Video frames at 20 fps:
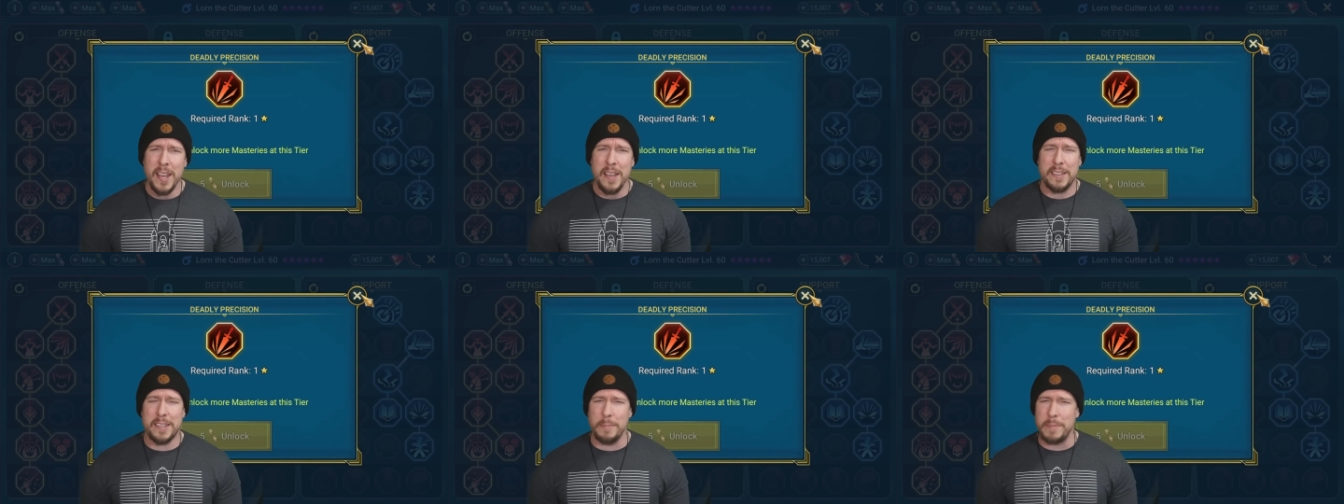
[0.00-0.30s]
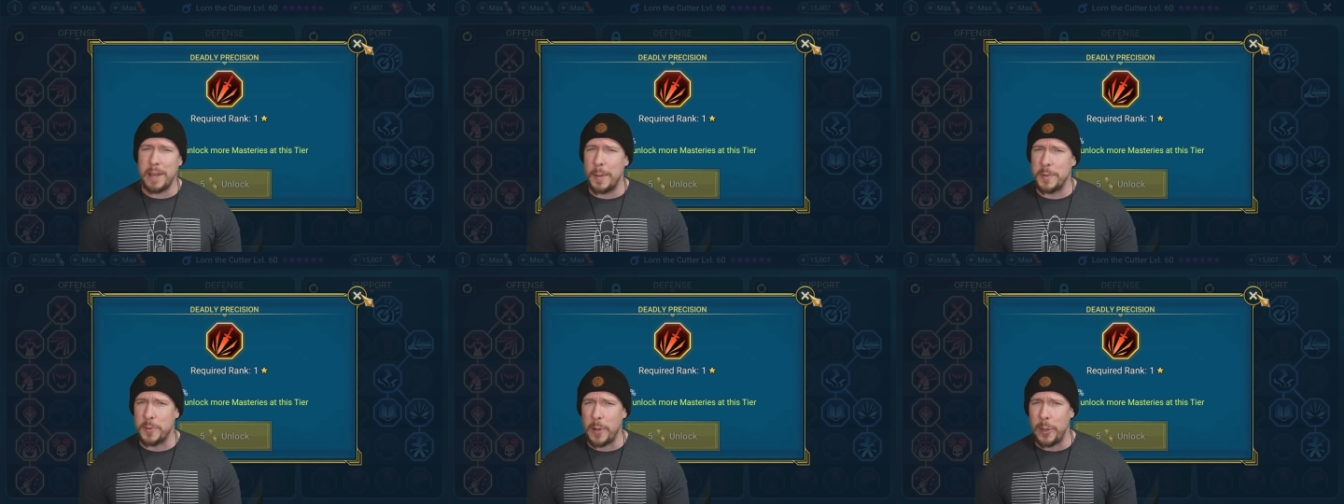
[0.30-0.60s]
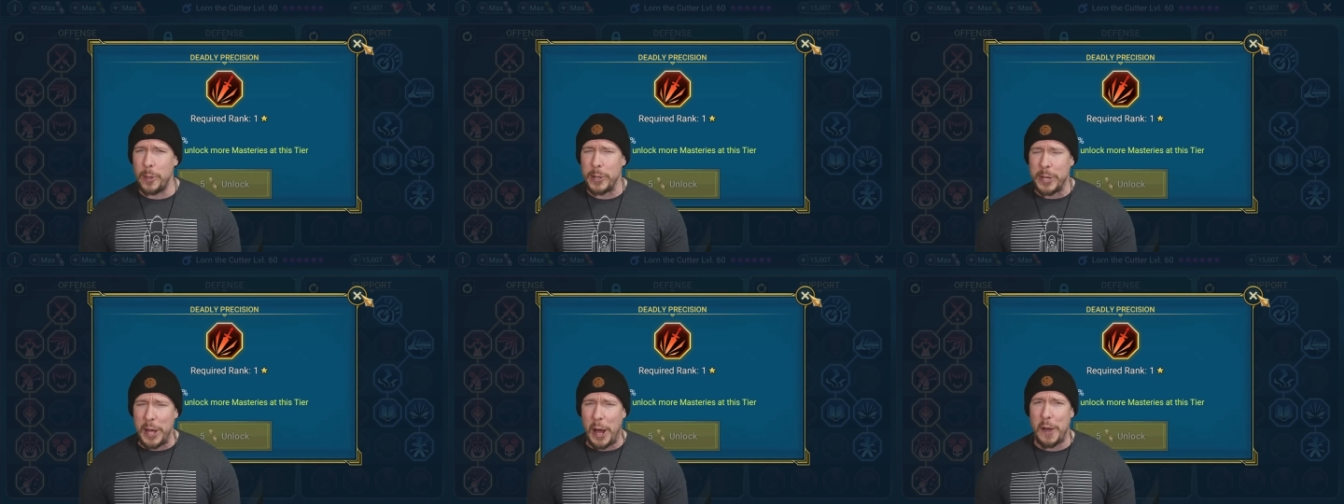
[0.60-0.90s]
Sometimes when
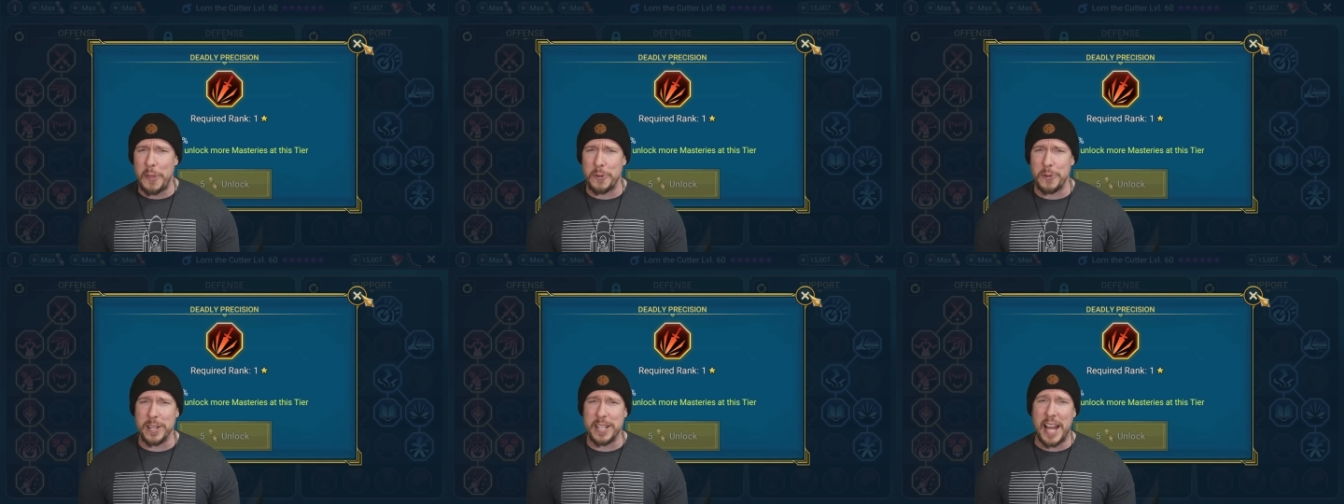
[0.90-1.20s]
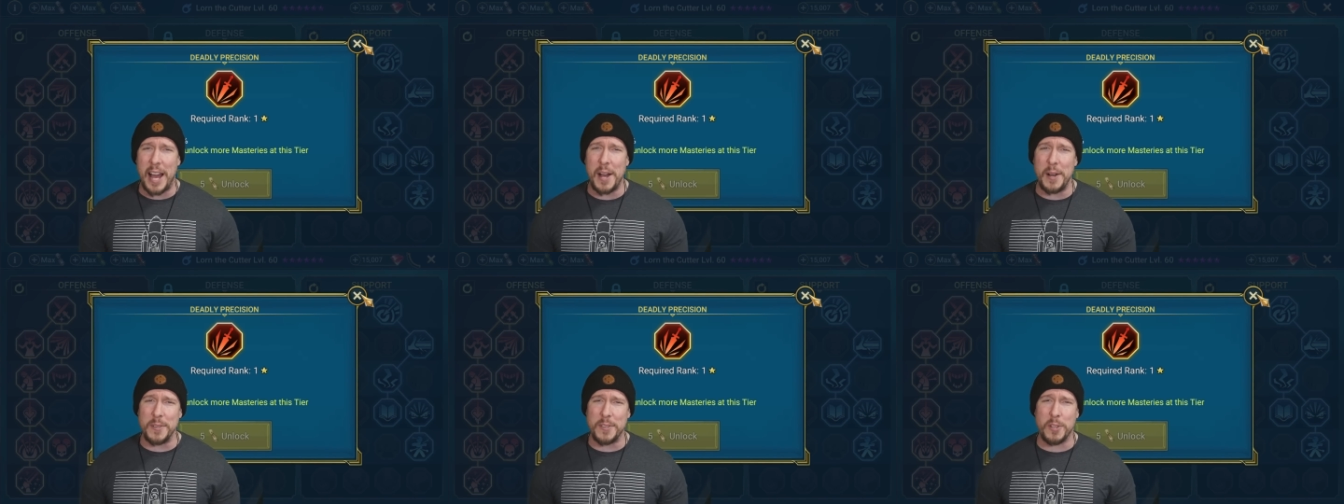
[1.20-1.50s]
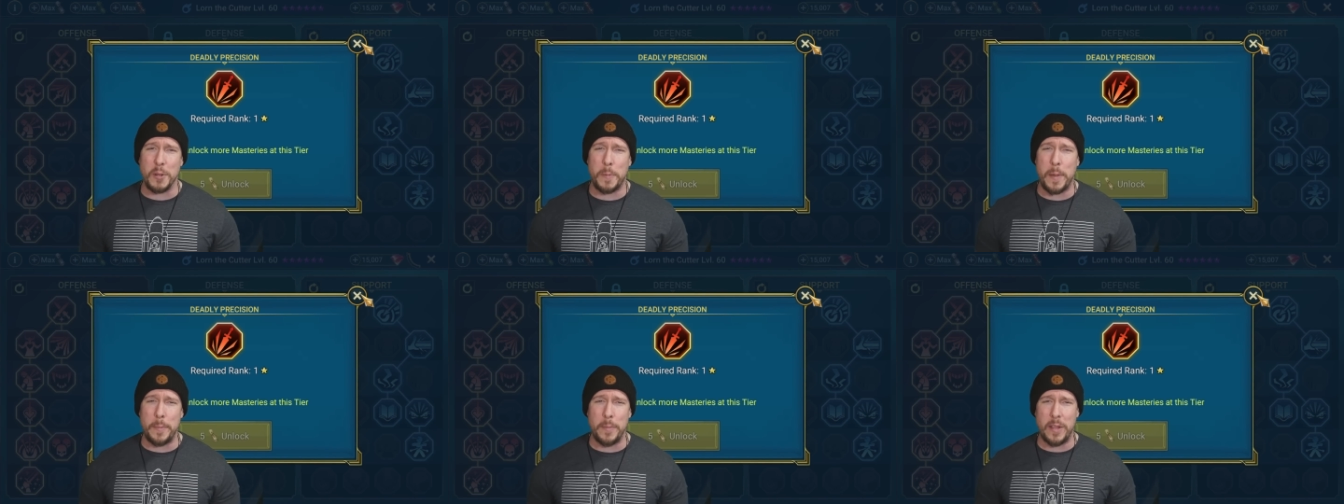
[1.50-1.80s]
I look at other
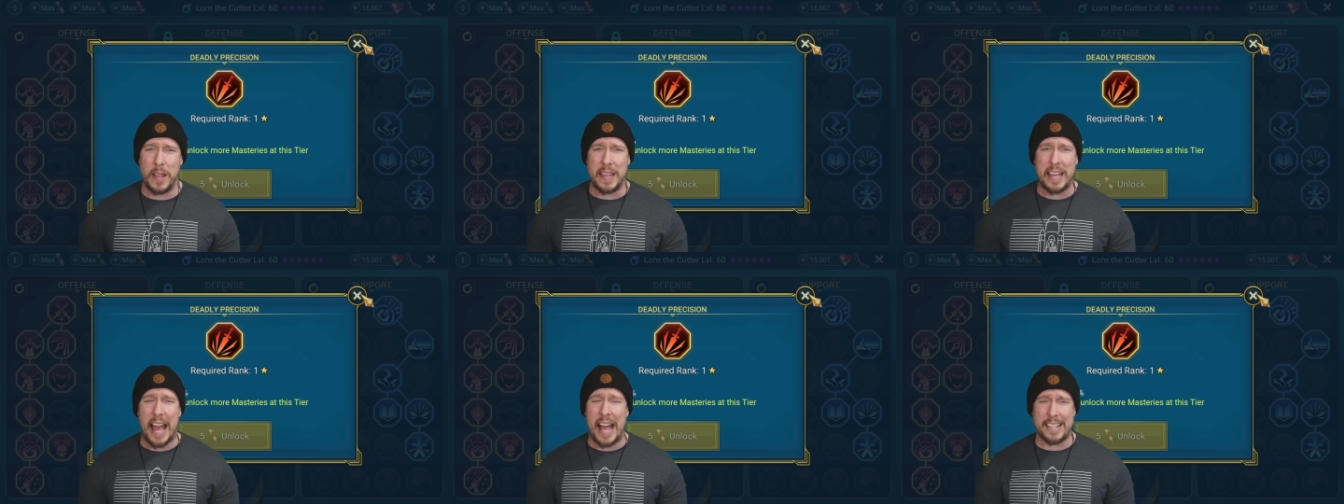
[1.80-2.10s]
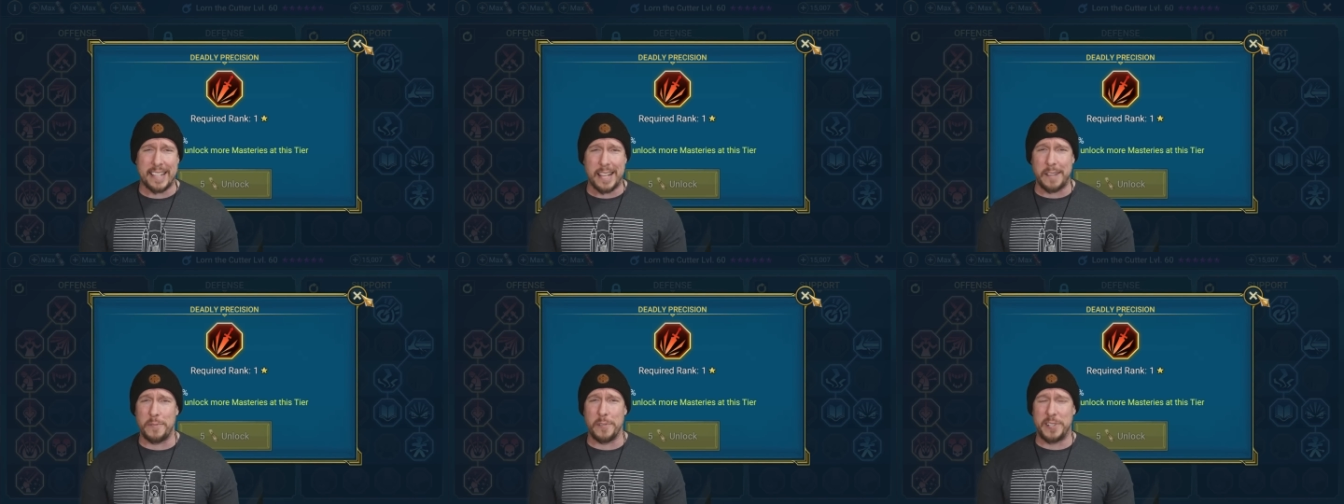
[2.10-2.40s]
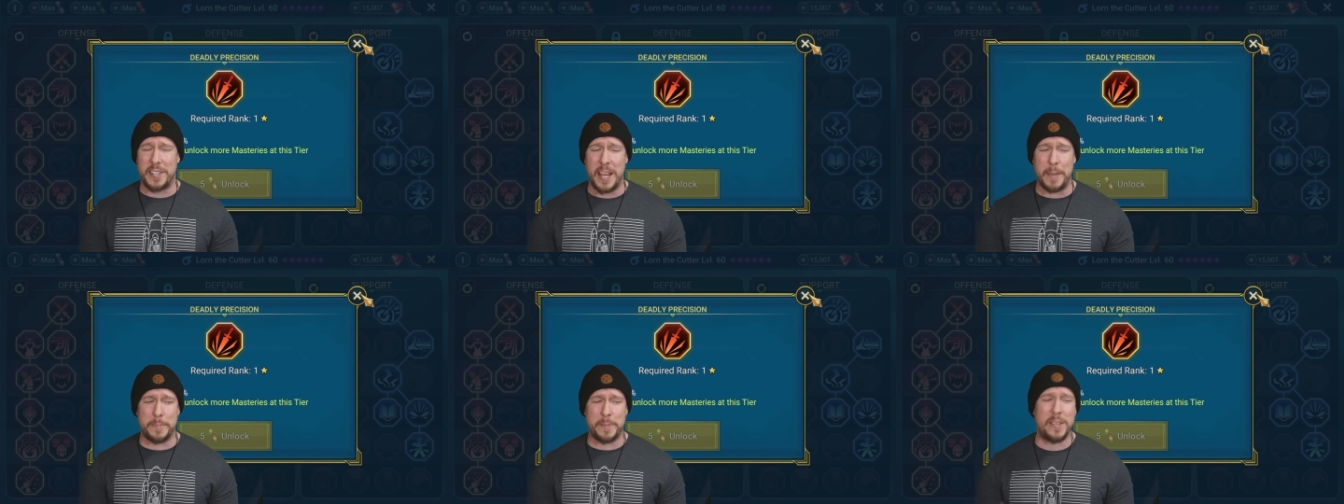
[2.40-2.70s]
accounts or people like asking for
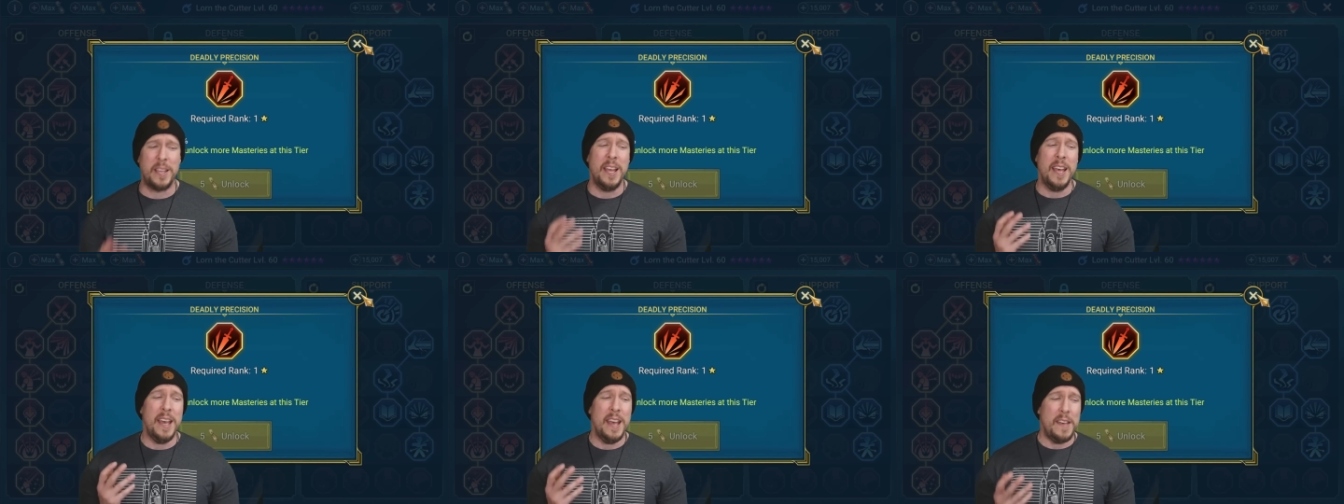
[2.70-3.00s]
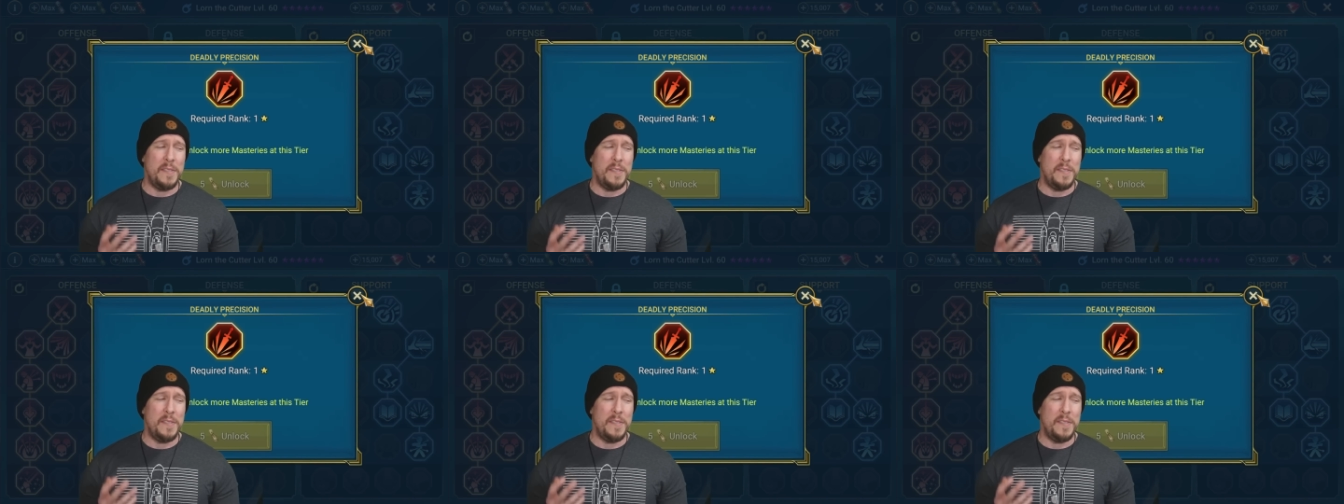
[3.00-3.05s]
tips,